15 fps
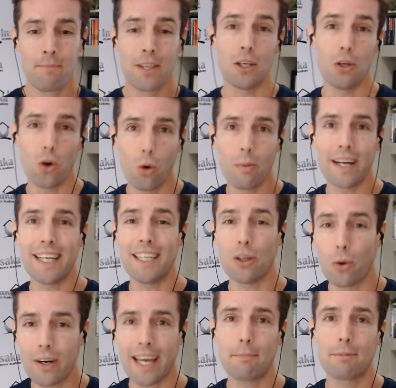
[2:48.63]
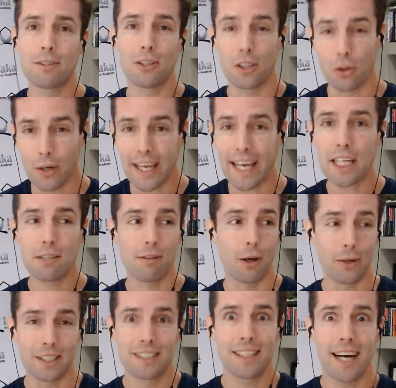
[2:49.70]
your money, your capital, your cash flow
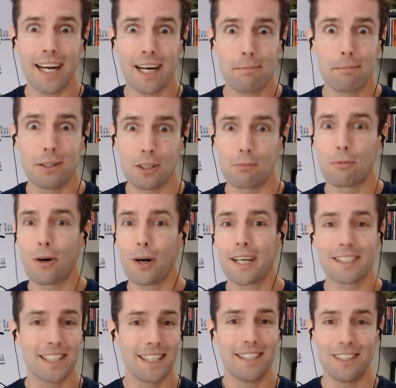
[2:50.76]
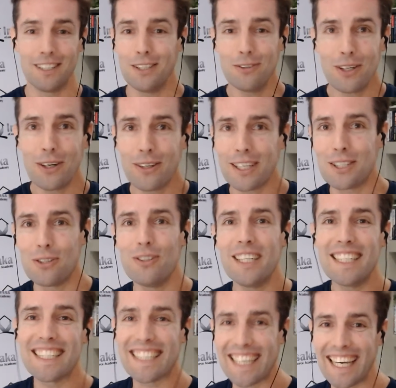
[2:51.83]
is tied up in those products and you know that you need
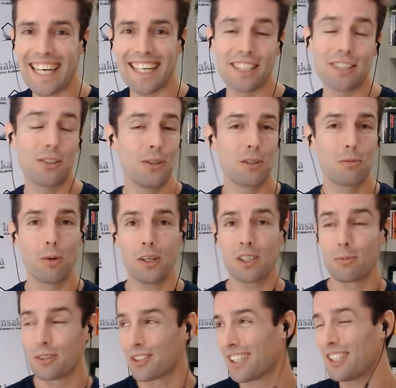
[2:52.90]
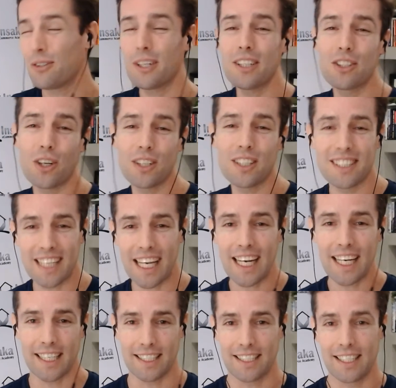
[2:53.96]
to get it as soon as possible so that you can start
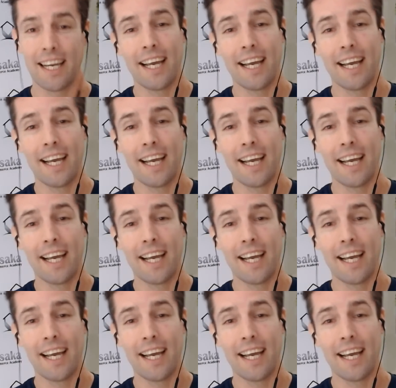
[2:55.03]
selling it